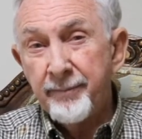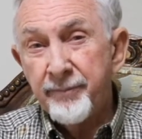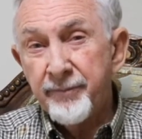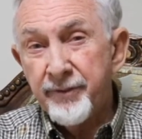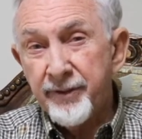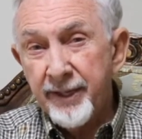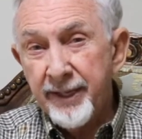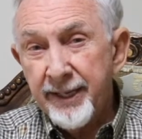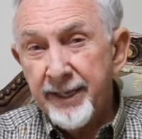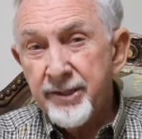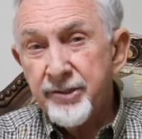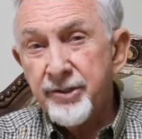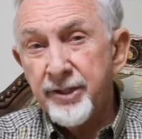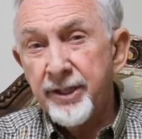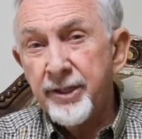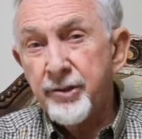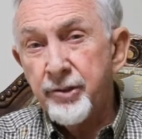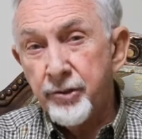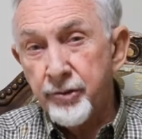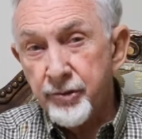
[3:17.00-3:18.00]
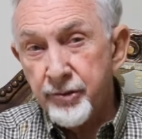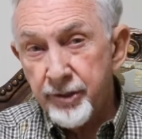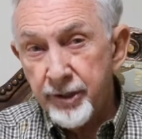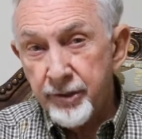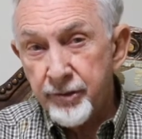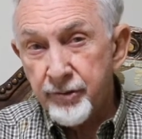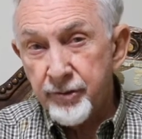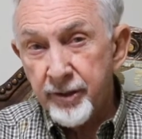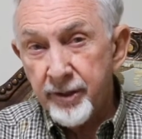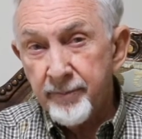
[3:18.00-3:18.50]
things in your
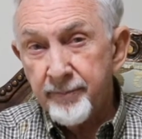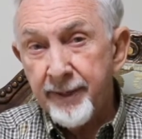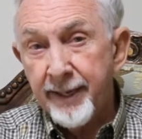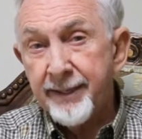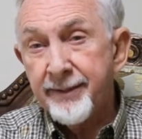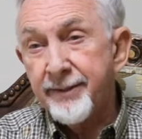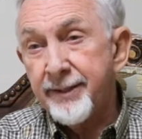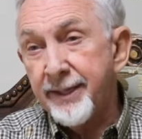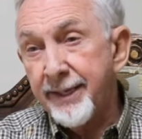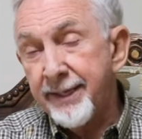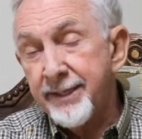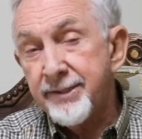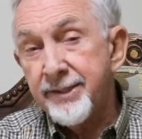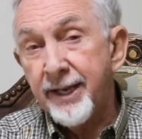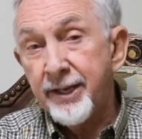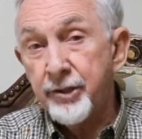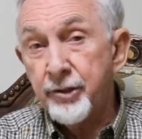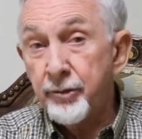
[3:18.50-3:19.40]
system and things that